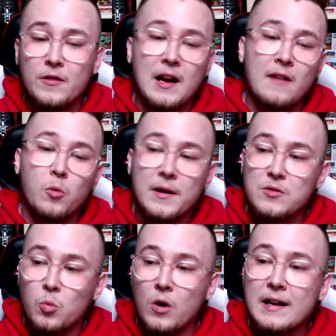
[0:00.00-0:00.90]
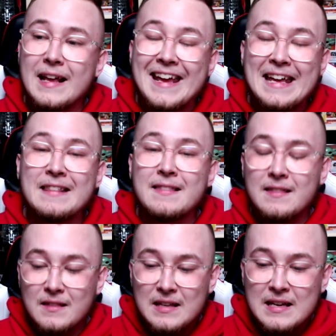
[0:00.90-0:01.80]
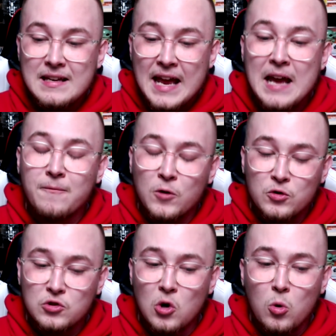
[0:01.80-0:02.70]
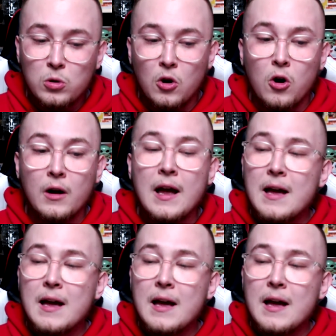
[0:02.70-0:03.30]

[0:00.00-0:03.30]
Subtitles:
that everyone has wanted in the game for so long.